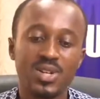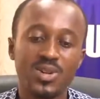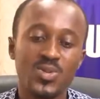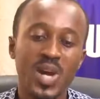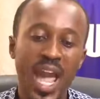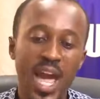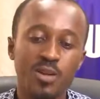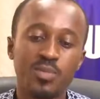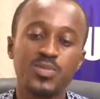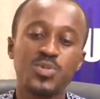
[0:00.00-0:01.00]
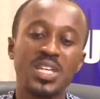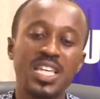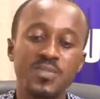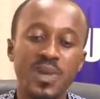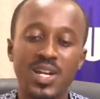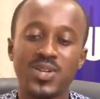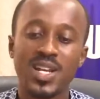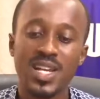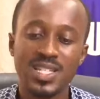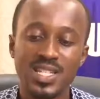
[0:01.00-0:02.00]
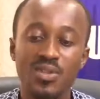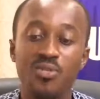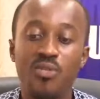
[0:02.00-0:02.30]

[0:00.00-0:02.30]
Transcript: also help to keep an organization